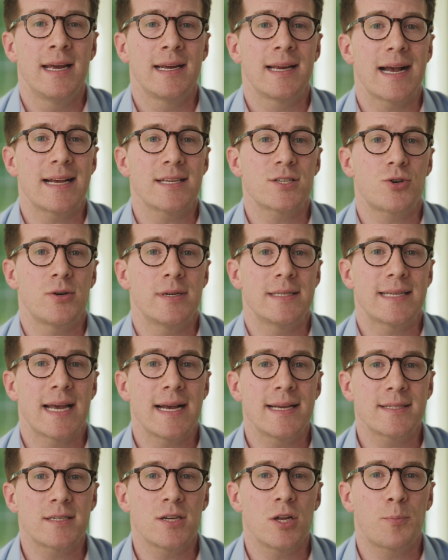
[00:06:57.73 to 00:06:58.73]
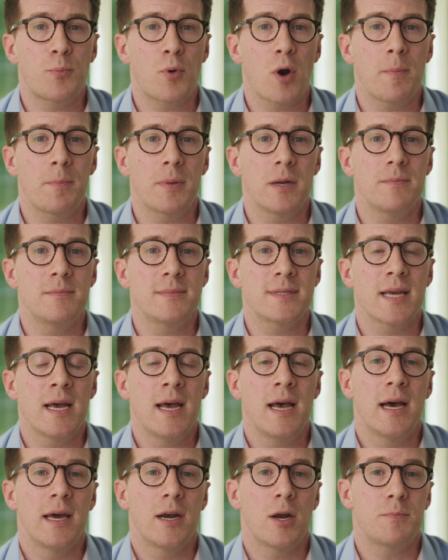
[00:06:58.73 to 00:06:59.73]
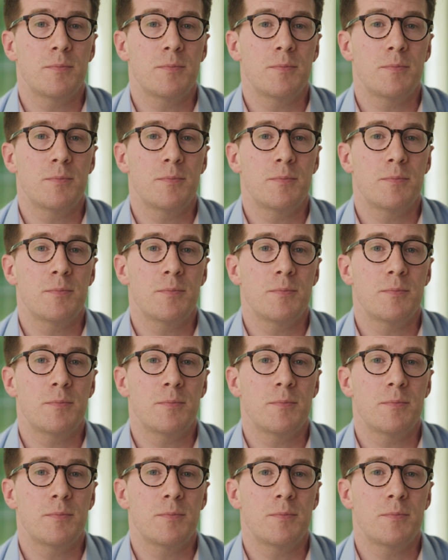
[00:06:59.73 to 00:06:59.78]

gastrointestinal problems, and